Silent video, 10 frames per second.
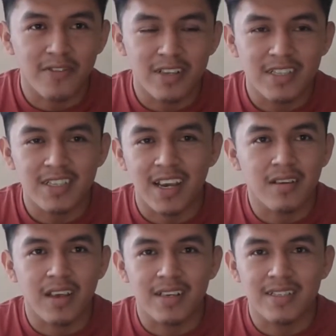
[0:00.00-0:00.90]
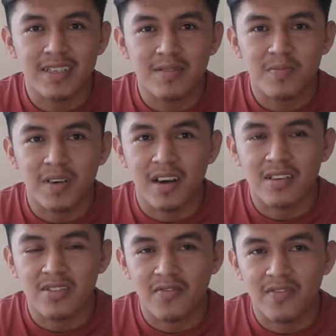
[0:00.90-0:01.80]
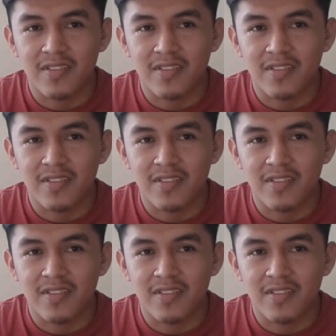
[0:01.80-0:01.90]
fringe exists because of